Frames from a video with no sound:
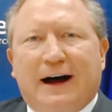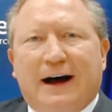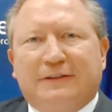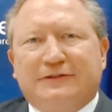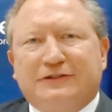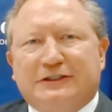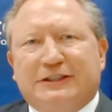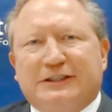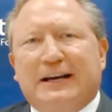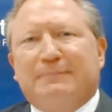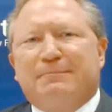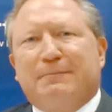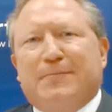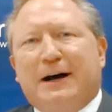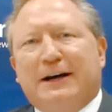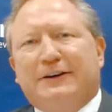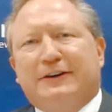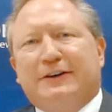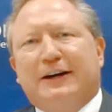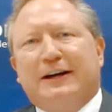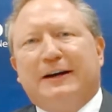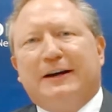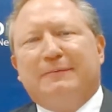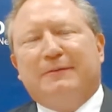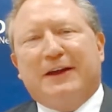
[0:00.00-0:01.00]
I've set my
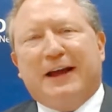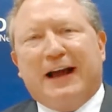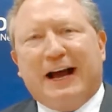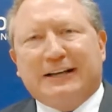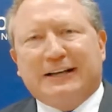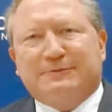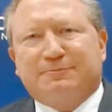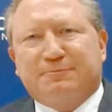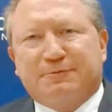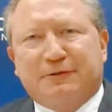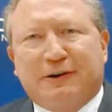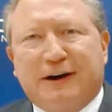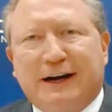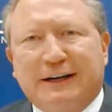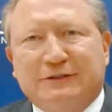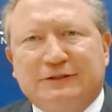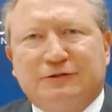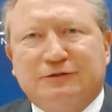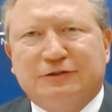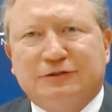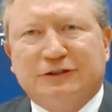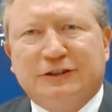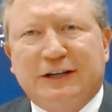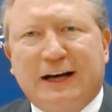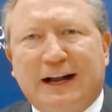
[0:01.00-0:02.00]
team the
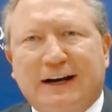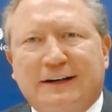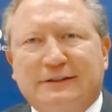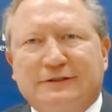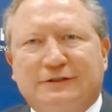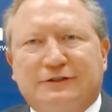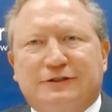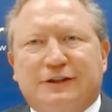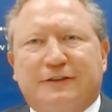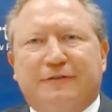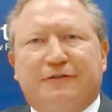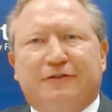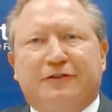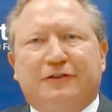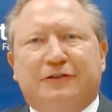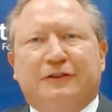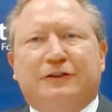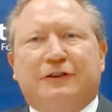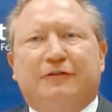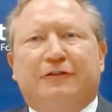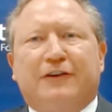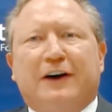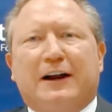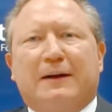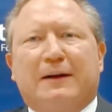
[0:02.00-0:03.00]
aspirational challenge to
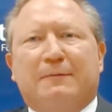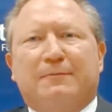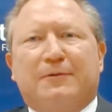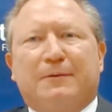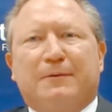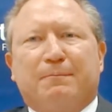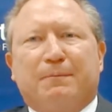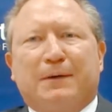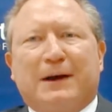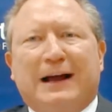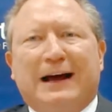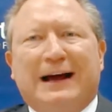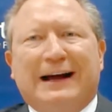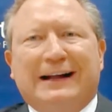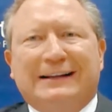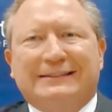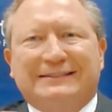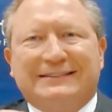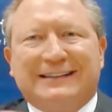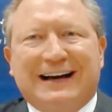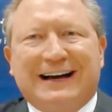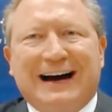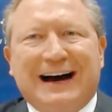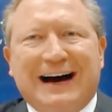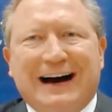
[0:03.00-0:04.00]
develop the
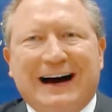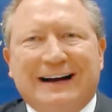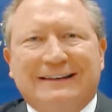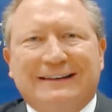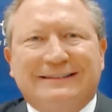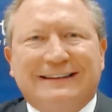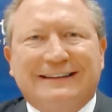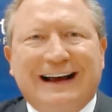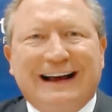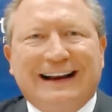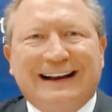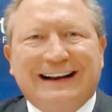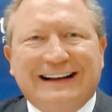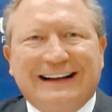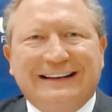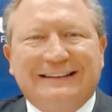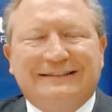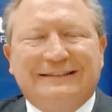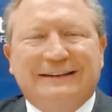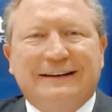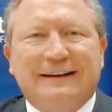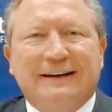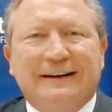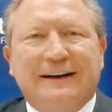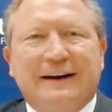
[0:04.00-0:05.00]
plans to harness at
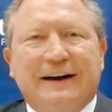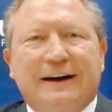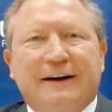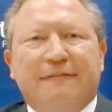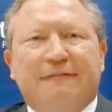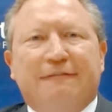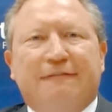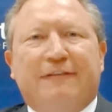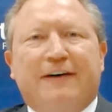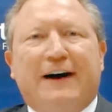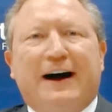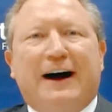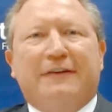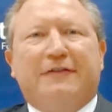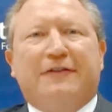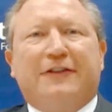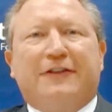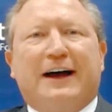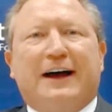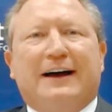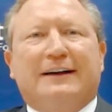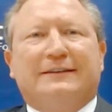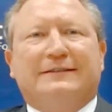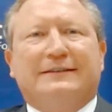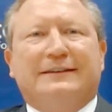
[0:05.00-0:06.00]
least
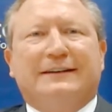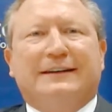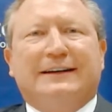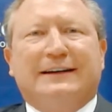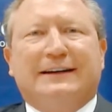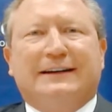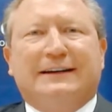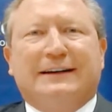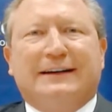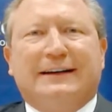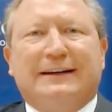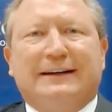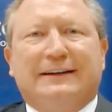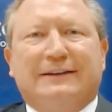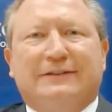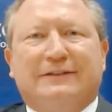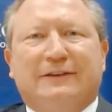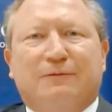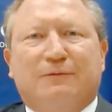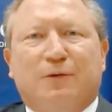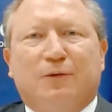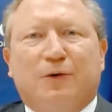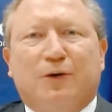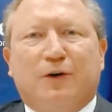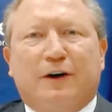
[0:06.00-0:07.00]
5,000 gigalitres
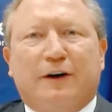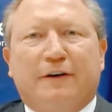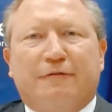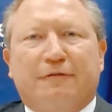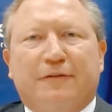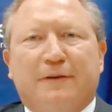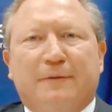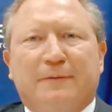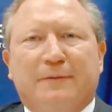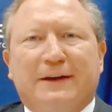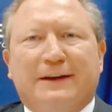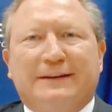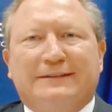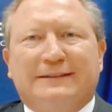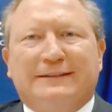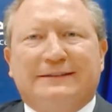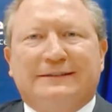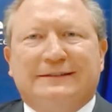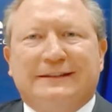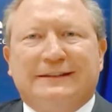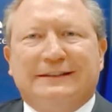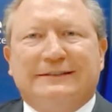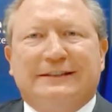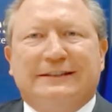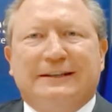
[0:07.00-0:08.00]
of water from these
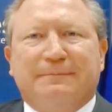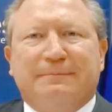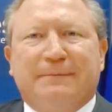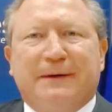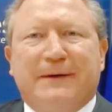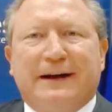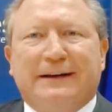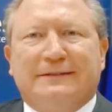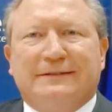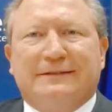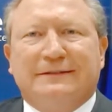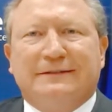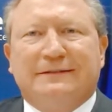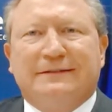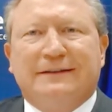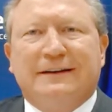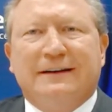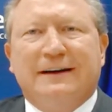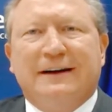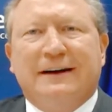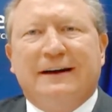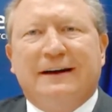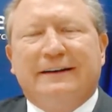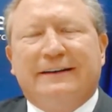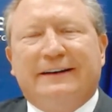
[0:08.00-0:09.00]
existing basins
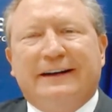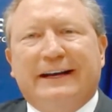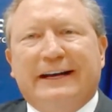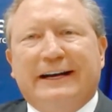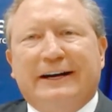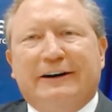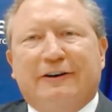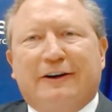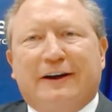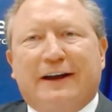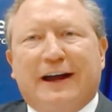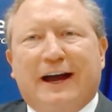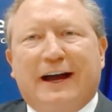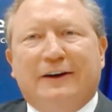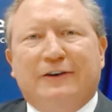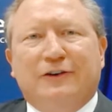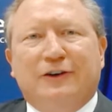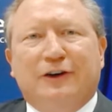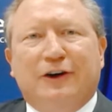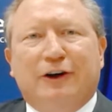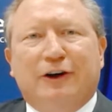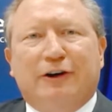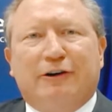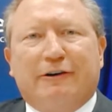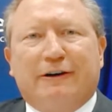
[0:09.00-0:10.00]
to irrigate
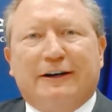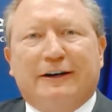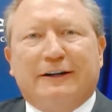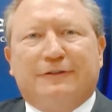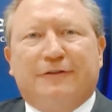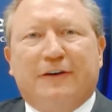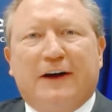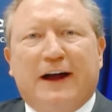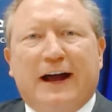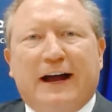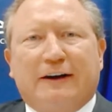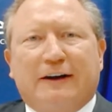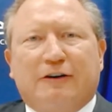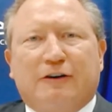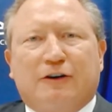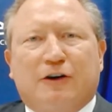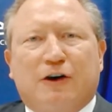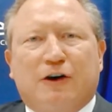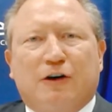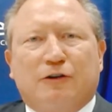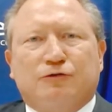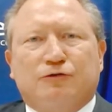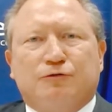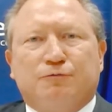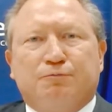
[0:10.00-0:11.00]
new areas for
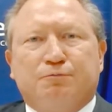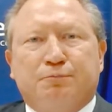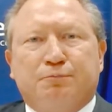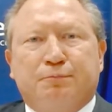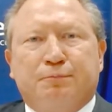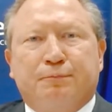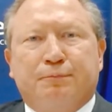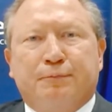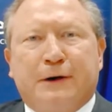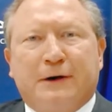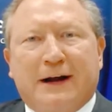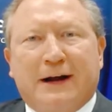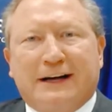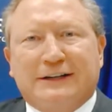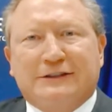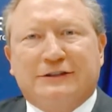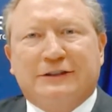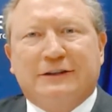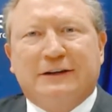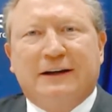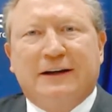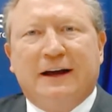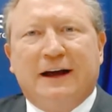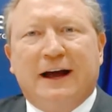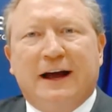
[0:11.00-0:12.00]
agricultural
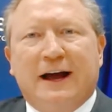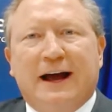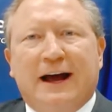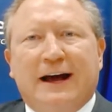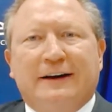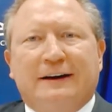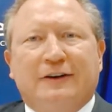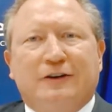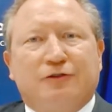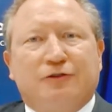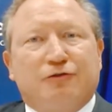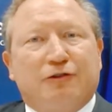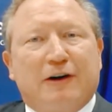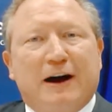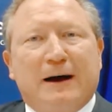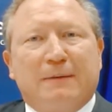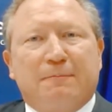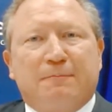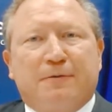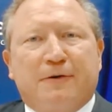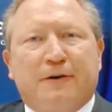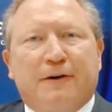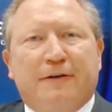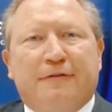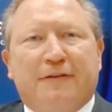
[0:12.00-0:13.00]
production and to
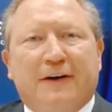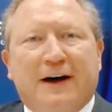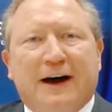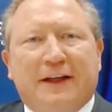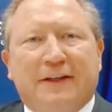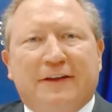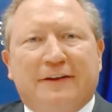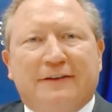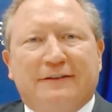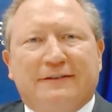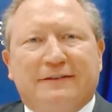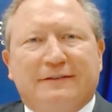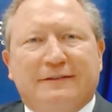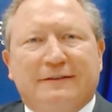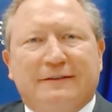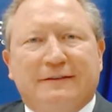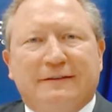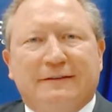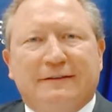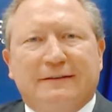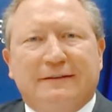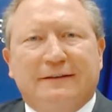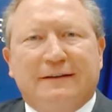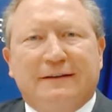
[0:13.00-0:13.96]
drought-proof others.